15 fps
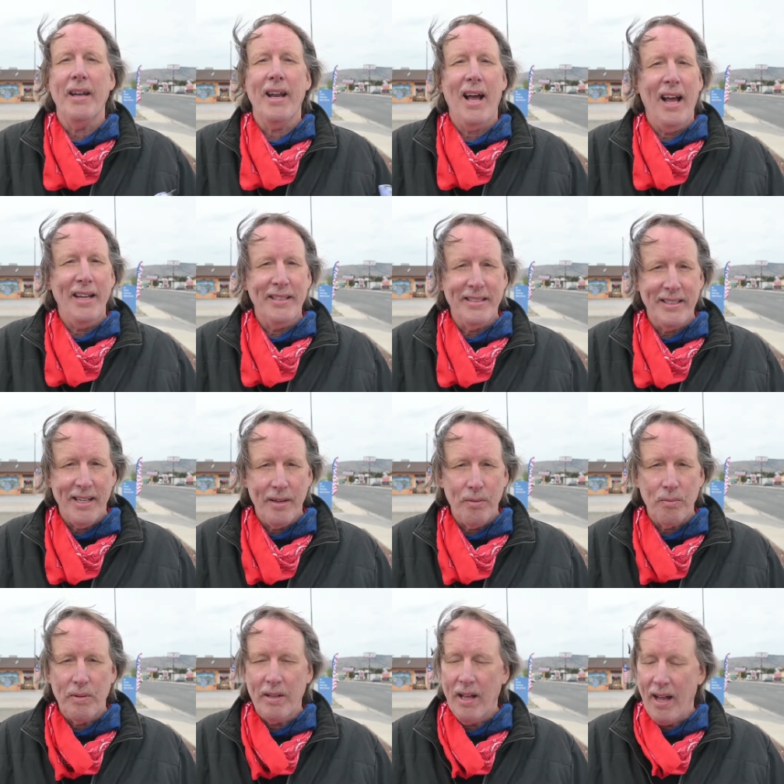And I said,
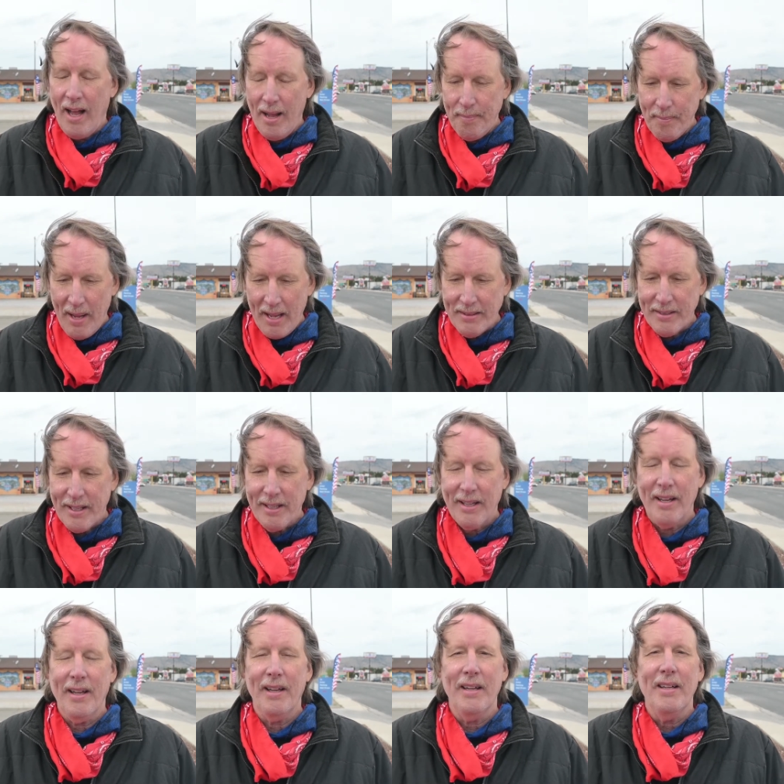"I'm asking
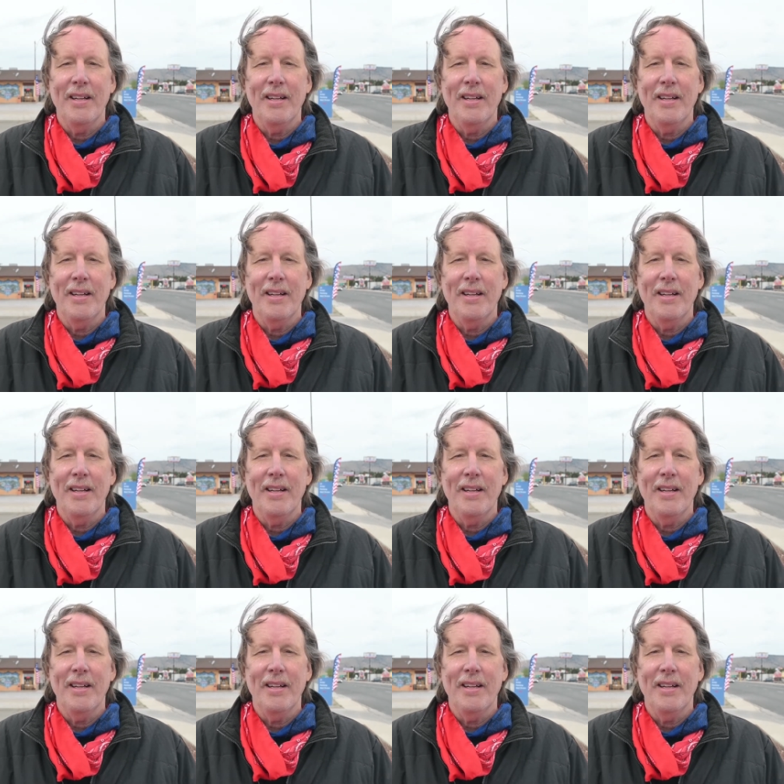a,